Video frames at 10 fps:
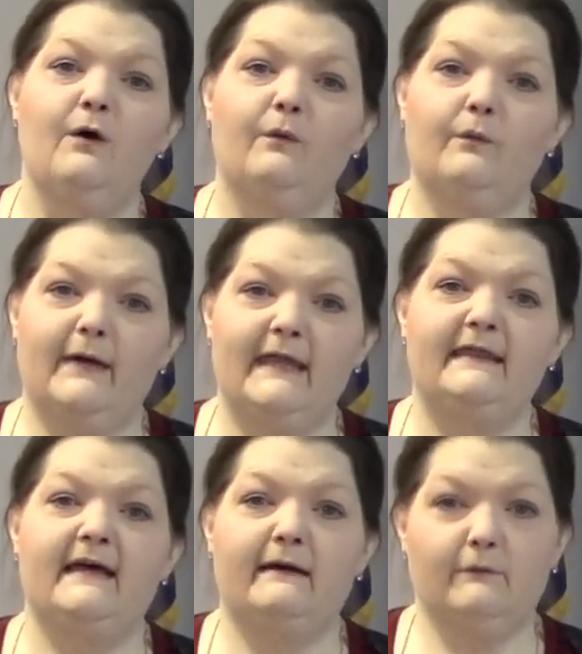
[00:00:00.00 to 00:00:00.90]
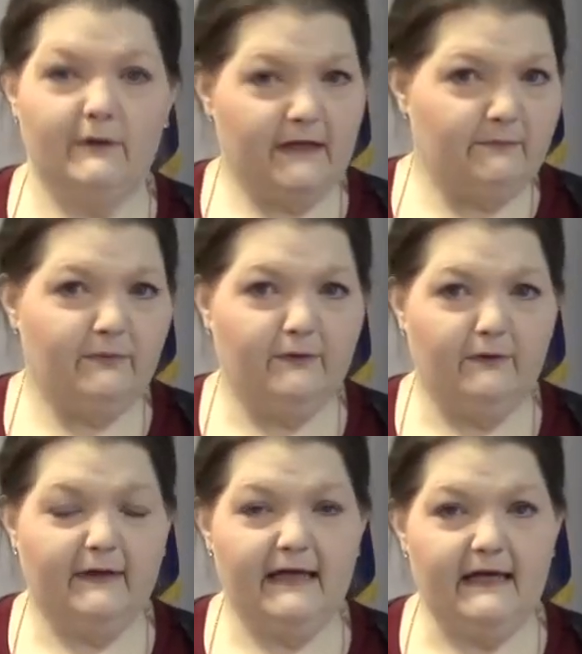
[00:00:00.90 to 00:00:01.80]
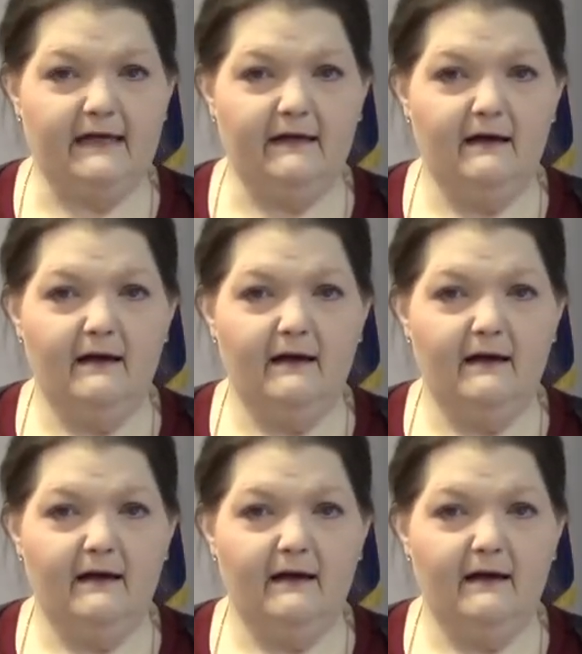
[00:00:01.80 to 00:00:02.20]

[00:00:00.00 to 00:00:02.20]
when they were an employee.